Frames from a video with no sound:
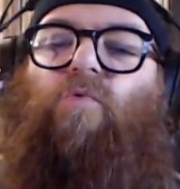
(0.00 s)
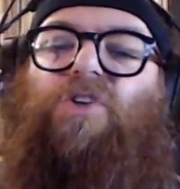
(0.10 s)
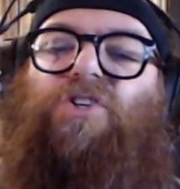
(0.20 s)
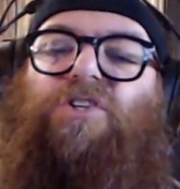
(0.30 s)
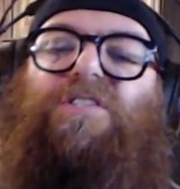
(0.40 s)
of
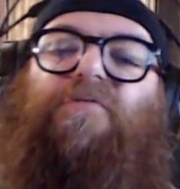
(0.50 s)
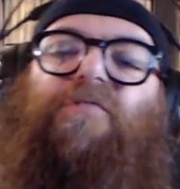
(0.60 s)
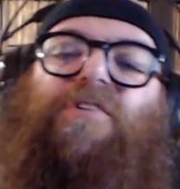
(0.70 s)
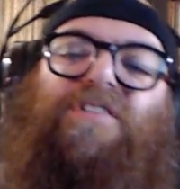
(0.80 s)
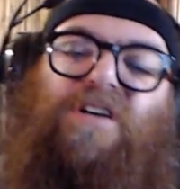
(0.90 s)
witches,
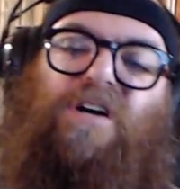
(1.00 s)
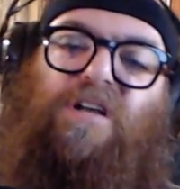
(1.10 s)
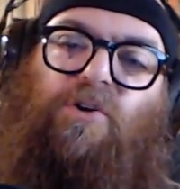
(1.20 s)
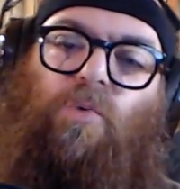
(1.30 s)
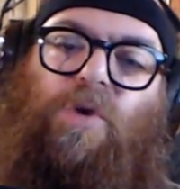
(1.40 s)
different
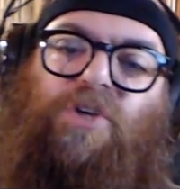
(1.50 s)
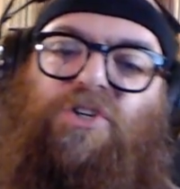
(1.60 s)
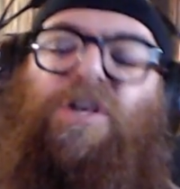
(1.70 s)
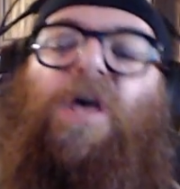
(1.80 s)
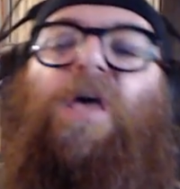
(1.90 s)
color
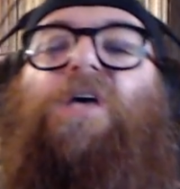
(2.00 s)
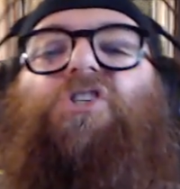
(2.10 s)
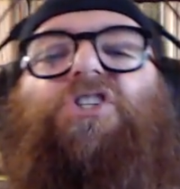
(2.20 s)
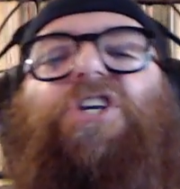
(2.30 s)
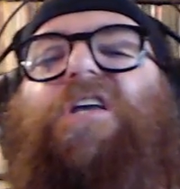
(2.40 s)
witches.
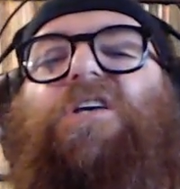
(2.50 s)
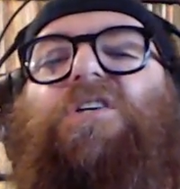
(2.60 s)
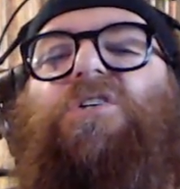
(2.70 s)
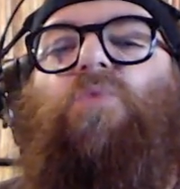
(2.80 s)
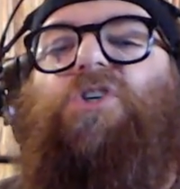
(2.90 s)
She
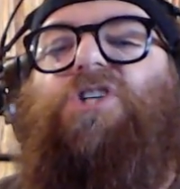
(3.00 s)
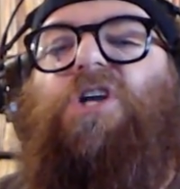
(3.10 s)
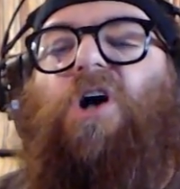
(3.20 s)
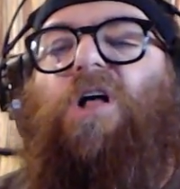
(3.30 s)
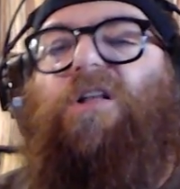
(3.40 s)
is what
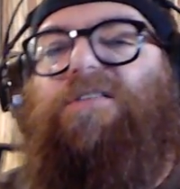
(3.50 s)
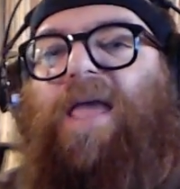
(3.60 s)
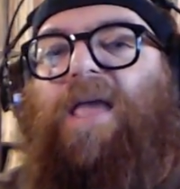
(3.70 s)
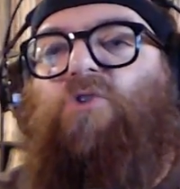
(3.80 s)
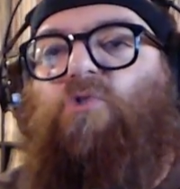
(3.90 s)
she calls
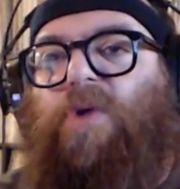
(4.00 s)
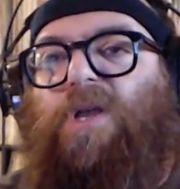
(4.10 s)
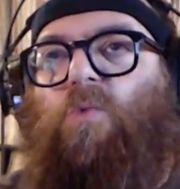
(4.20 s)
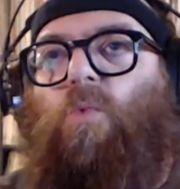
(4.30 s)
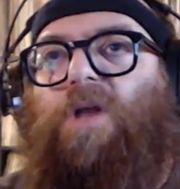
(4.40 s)
a
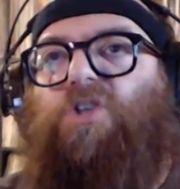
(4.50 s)
green